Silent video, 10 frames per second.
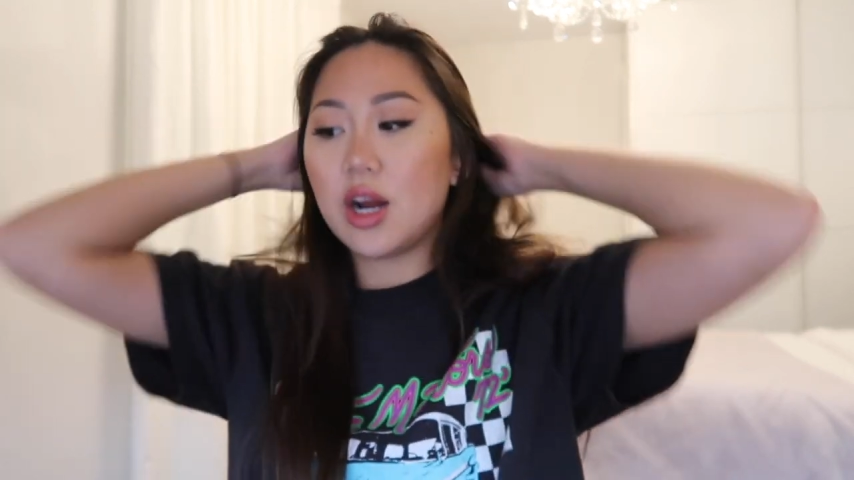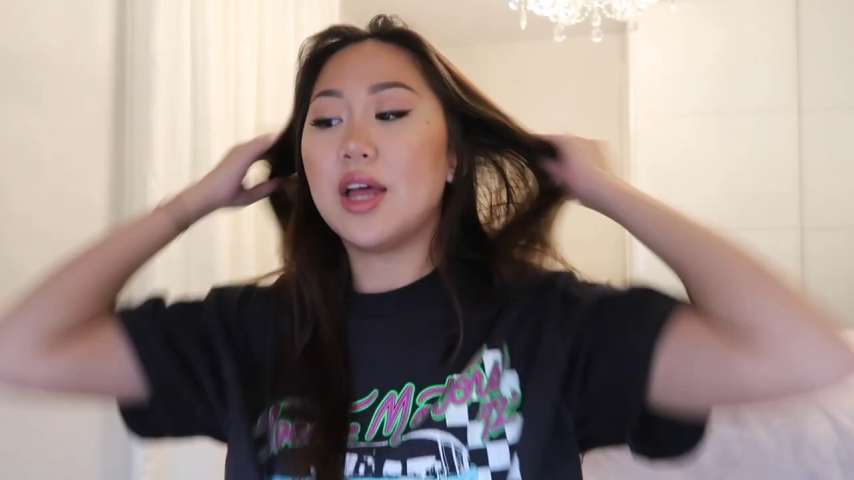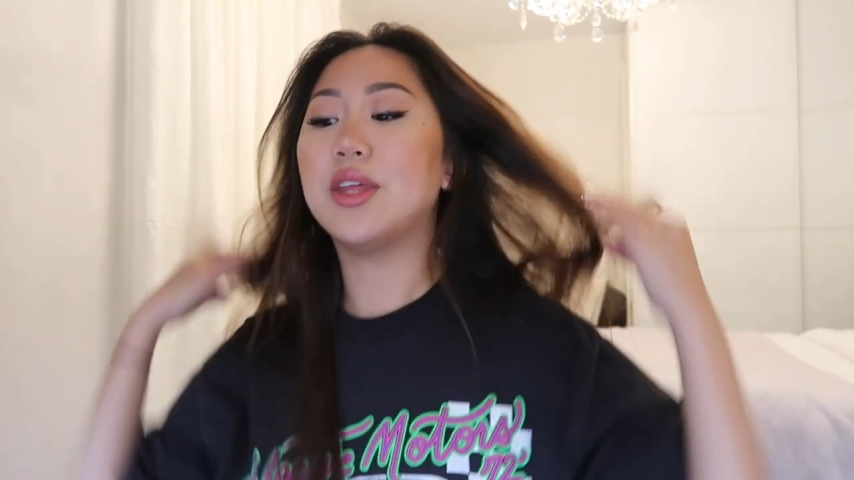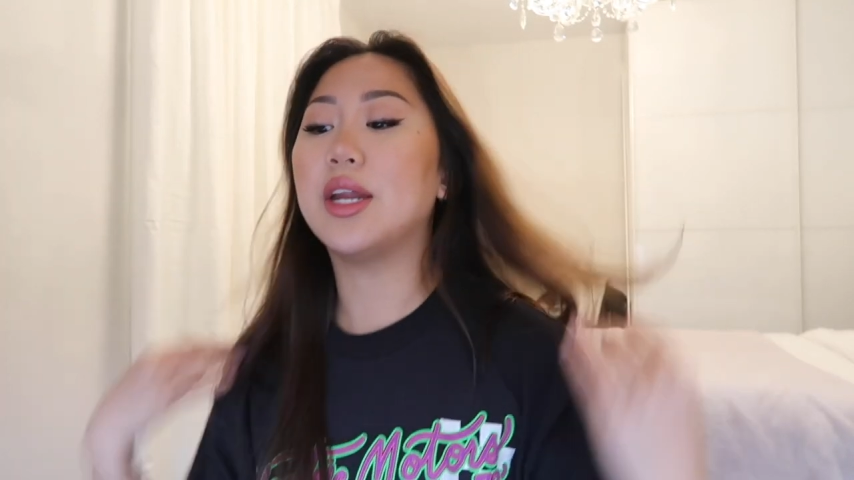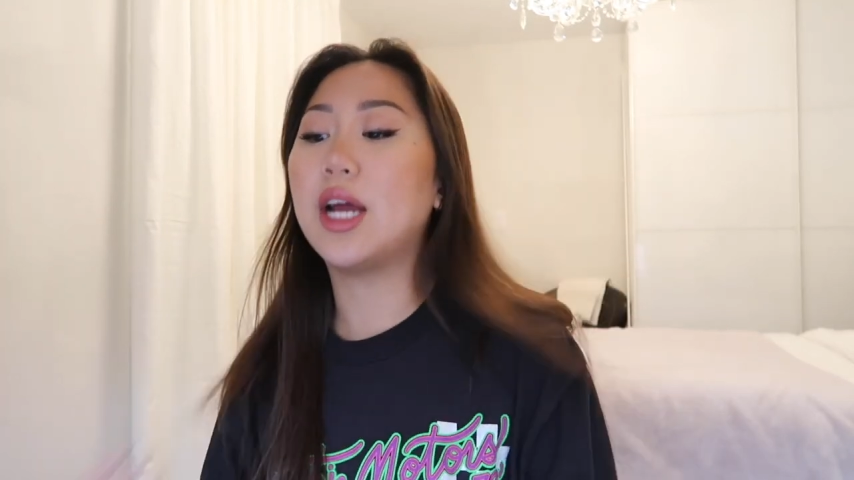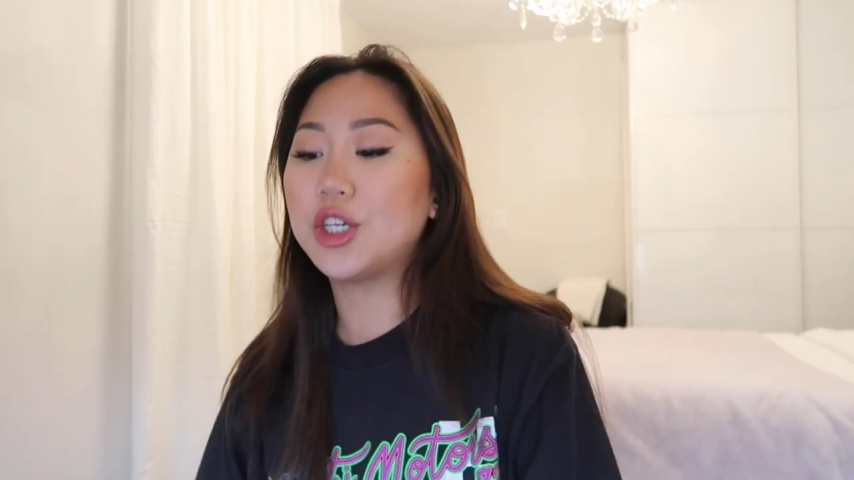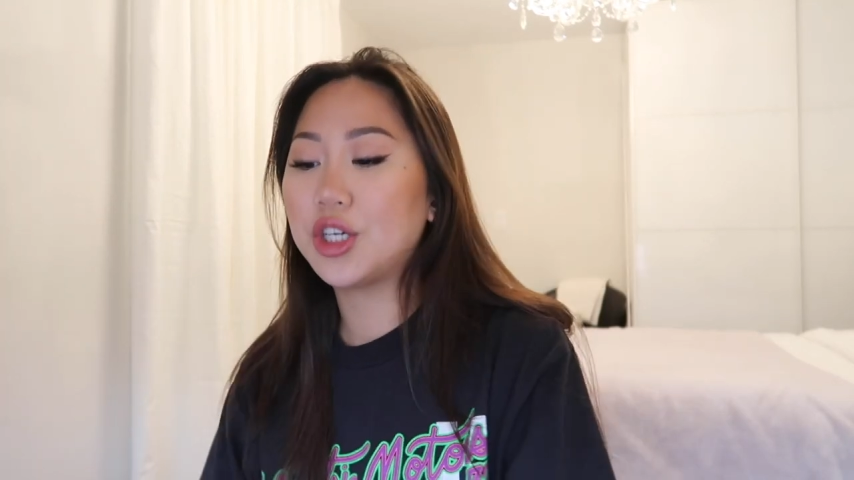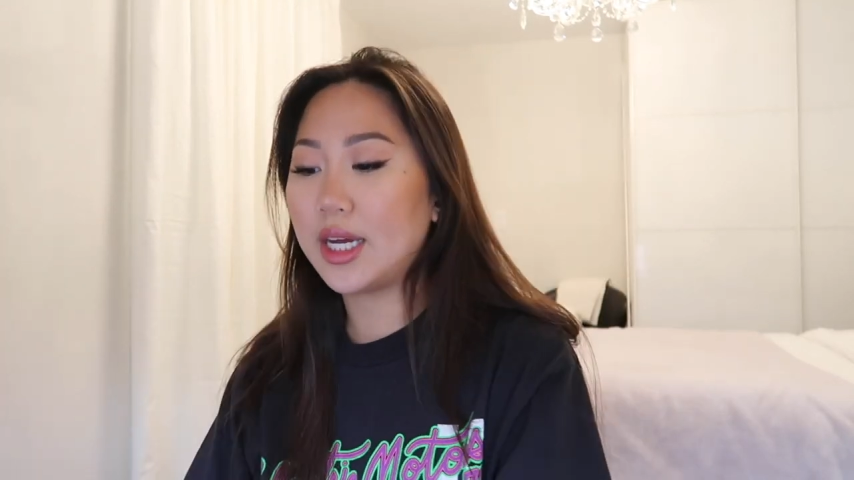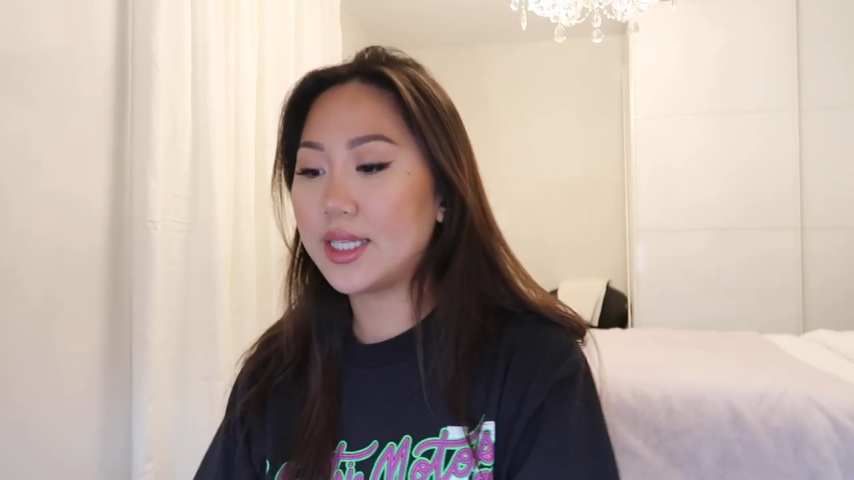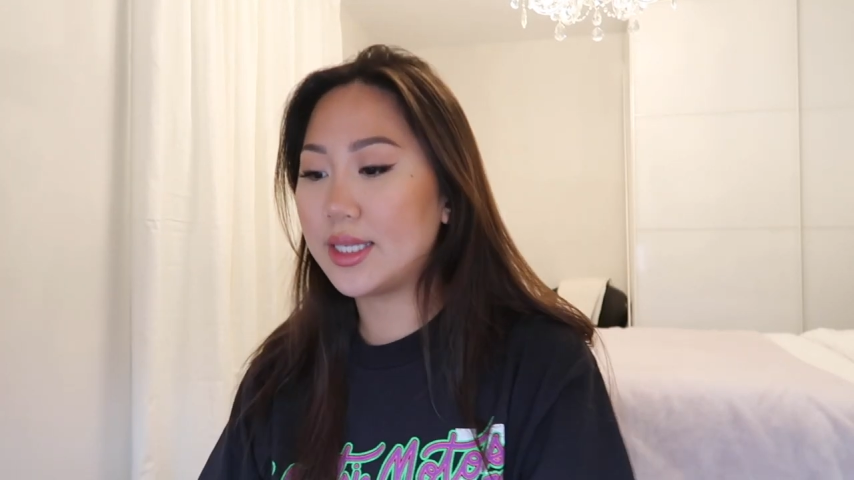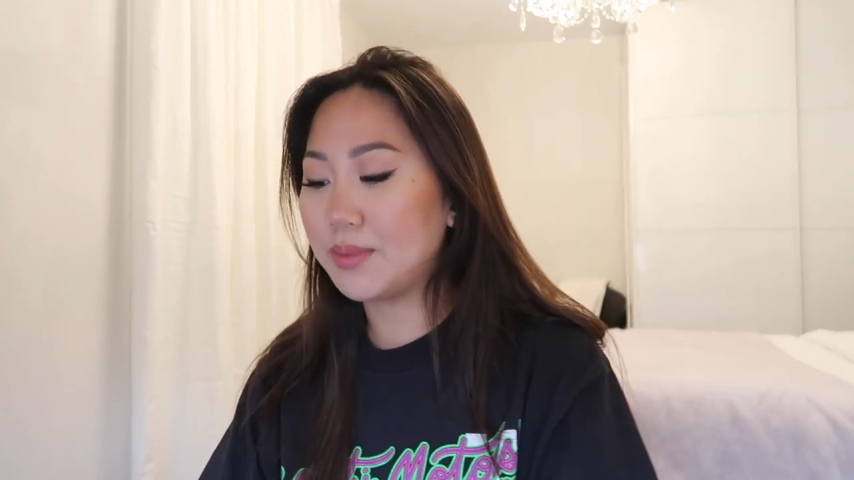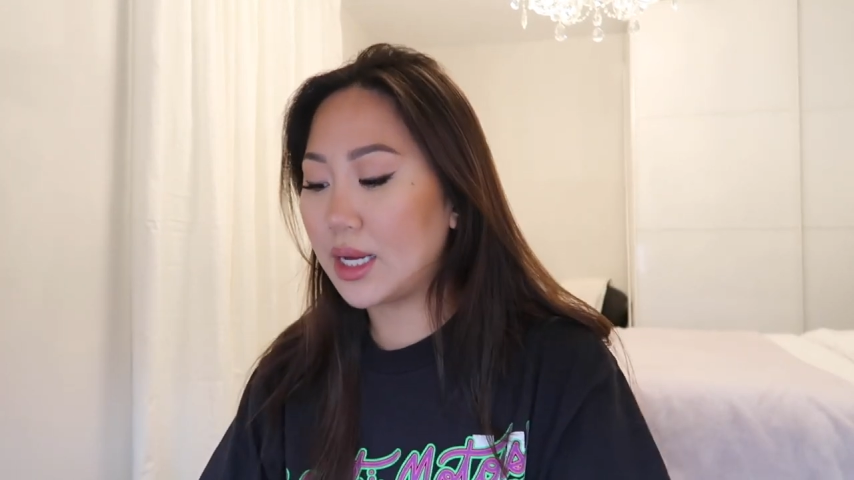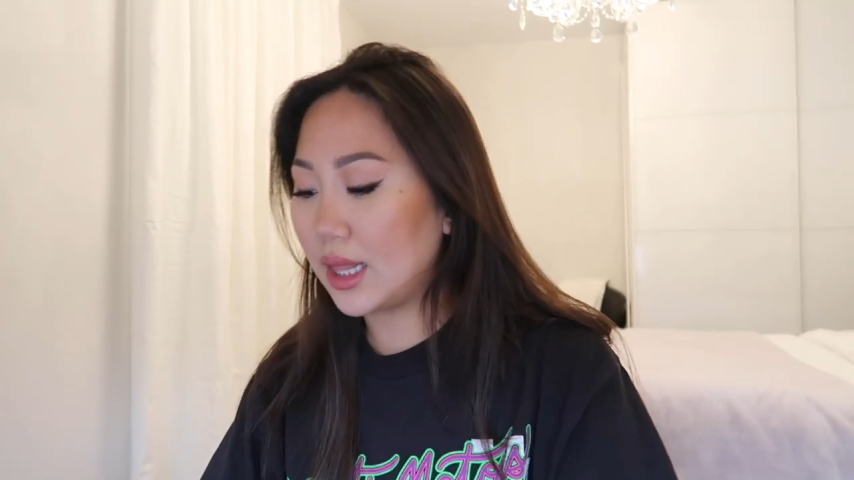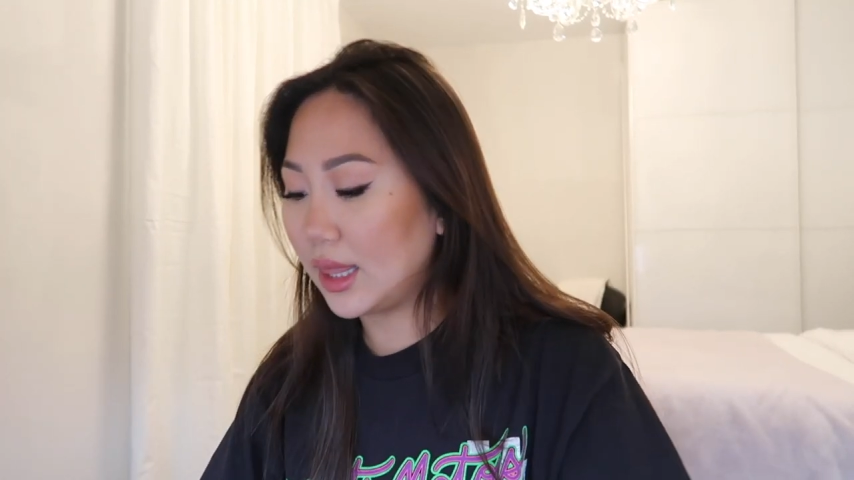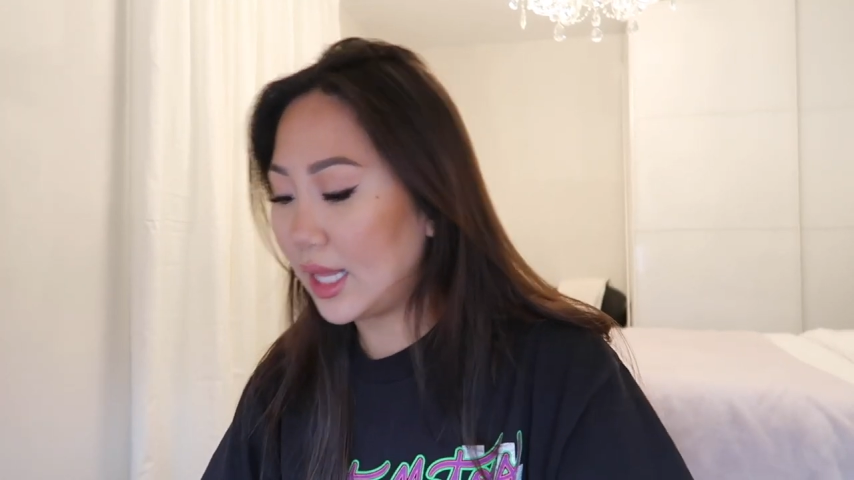and then I should get some
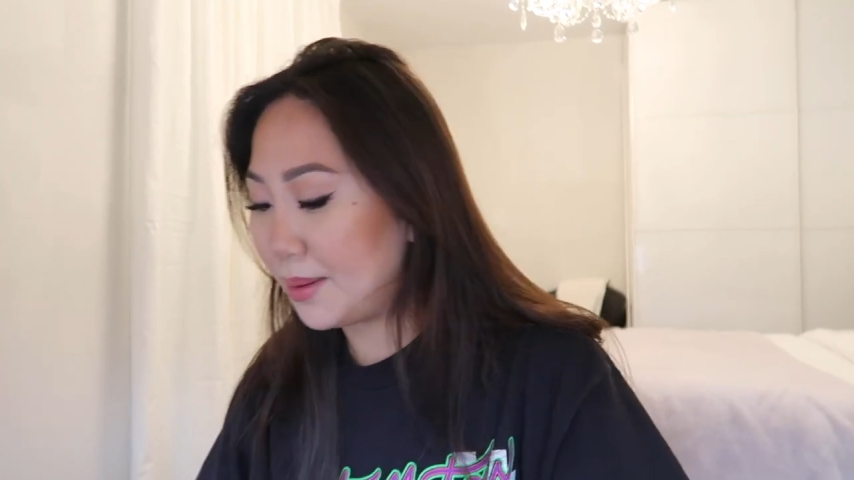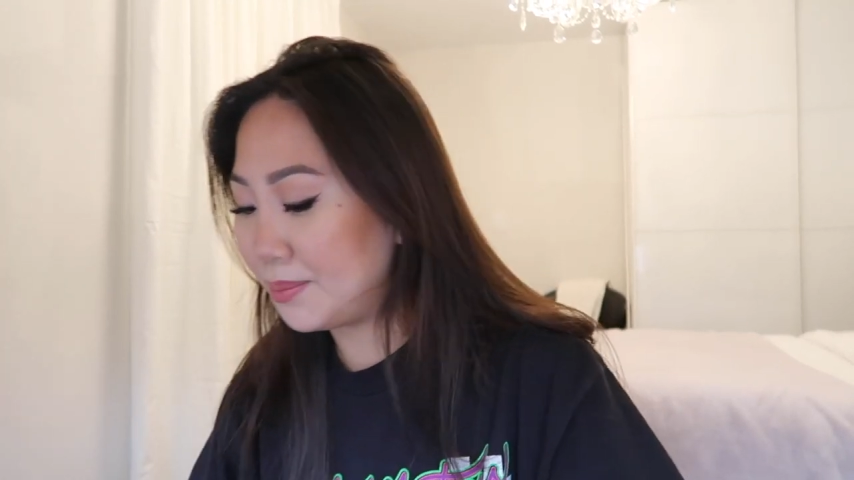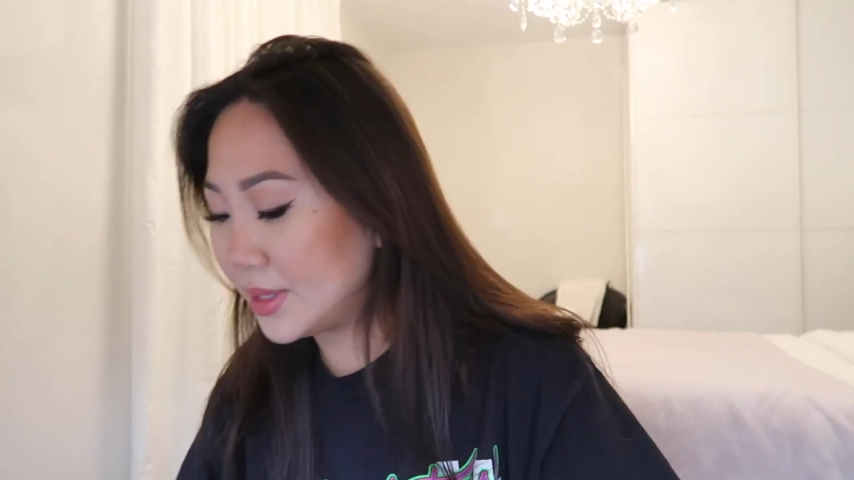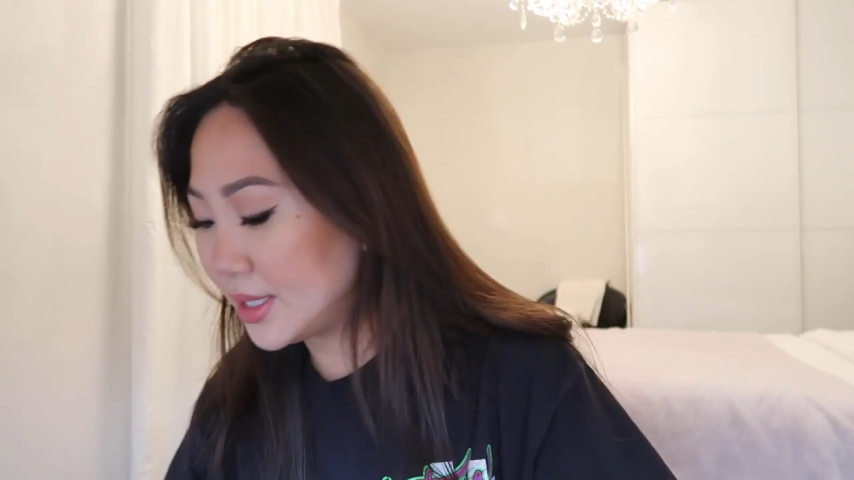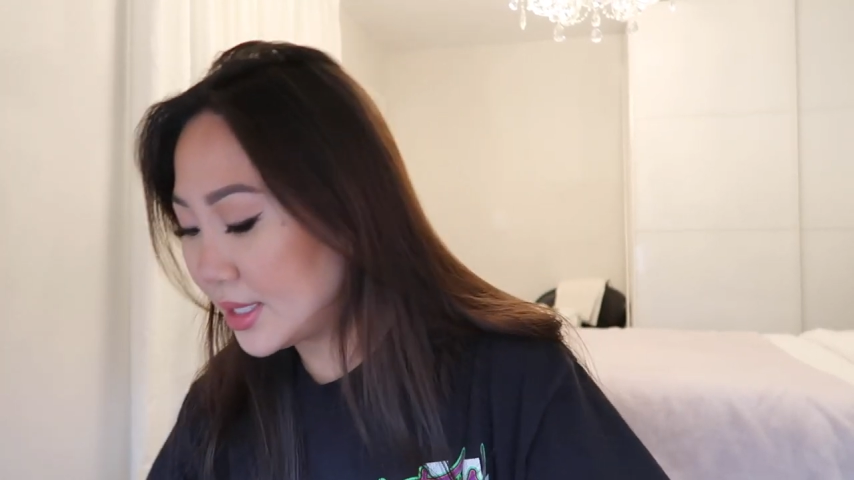clips.